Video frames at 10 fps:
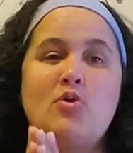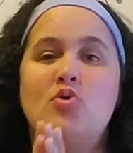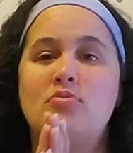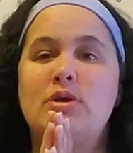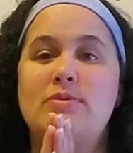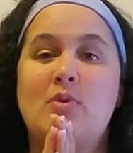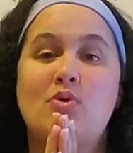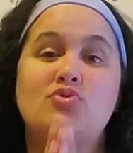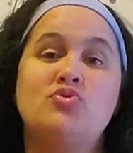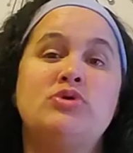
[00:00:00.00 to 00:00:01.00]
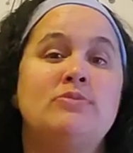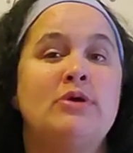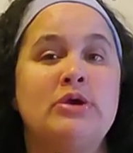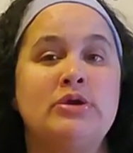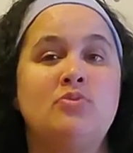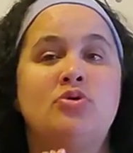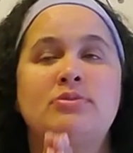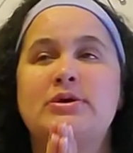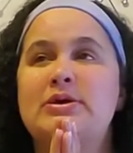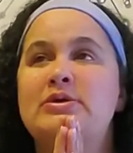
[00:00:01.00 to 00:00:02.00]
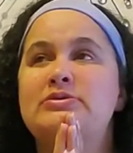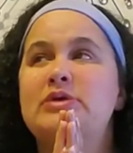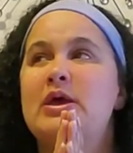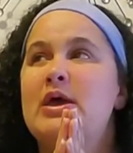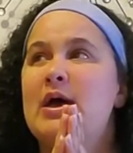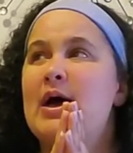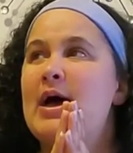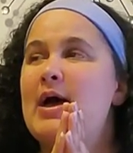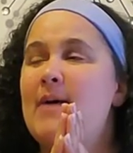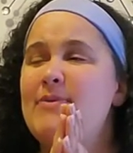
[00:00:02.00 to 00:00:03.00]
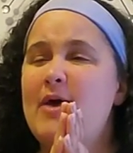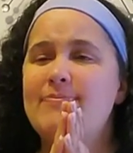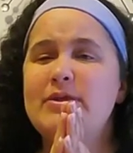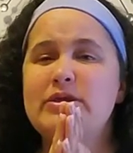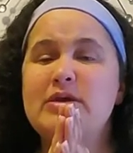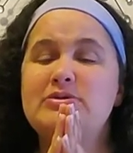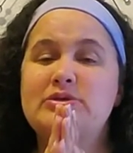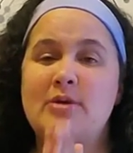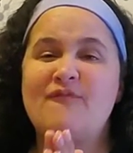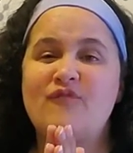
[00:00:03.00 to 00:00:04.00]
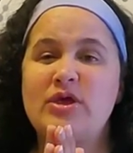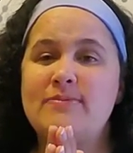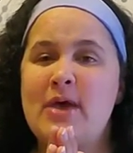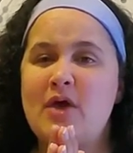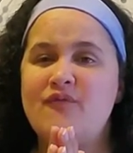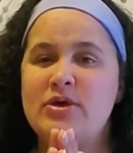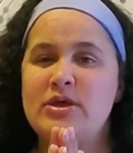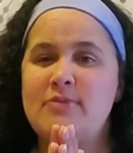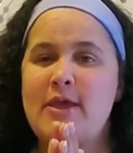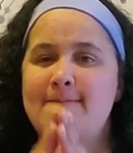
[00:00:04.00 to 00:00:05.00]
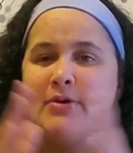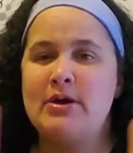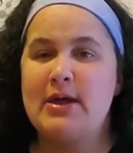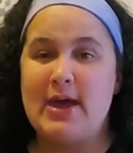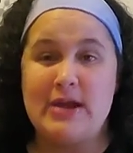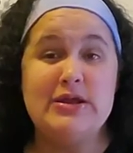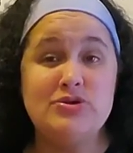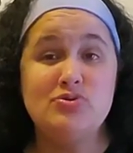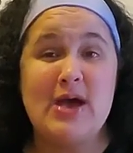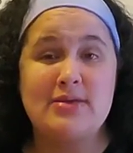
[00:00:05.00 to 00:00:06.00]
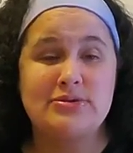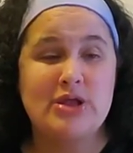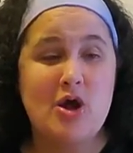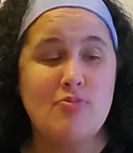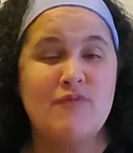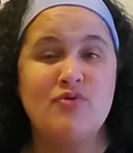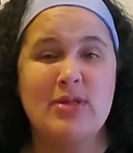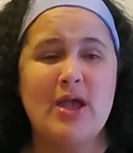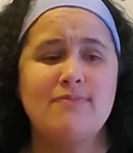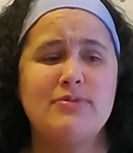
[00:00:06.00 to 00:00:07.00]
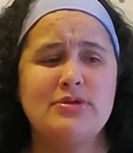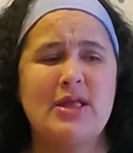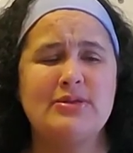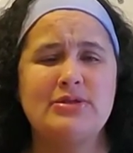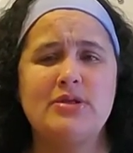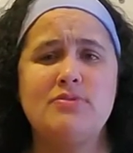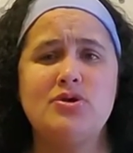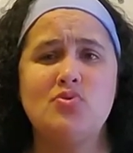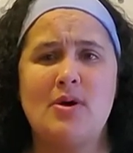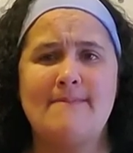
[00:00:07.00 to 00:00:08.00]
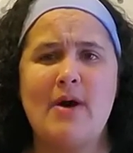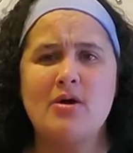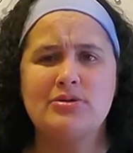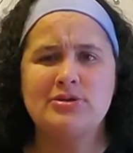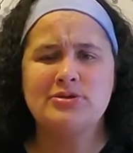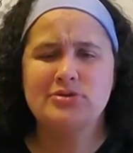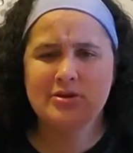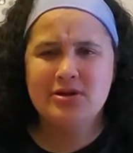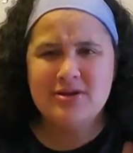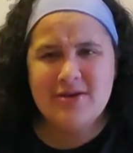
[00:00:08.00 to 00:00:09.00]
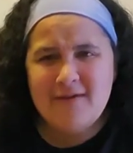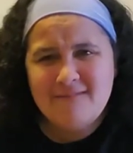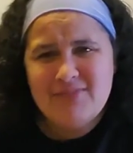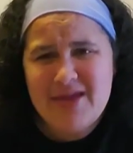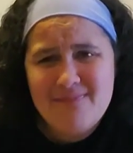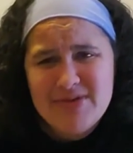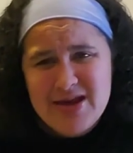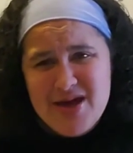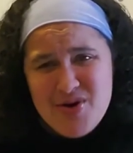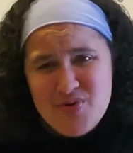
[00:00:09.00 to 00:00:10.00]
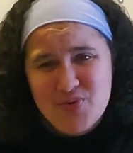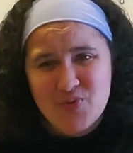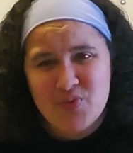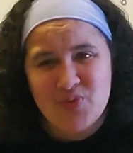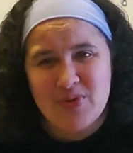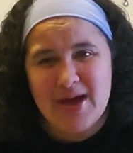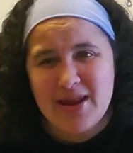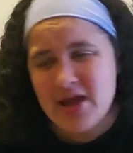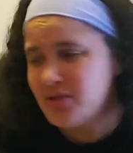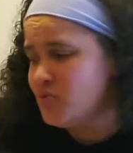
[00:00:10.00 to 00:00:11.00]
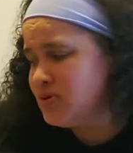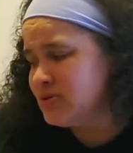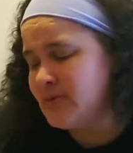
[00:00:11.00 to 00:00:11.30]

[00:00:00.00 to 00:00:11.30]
or maybe I won't do eBay anymore because, I, I mean, I've been getting some feedback for eBay, but I need you guys' help. If you like me, like seeing me do unboxing, let me know. I like doing these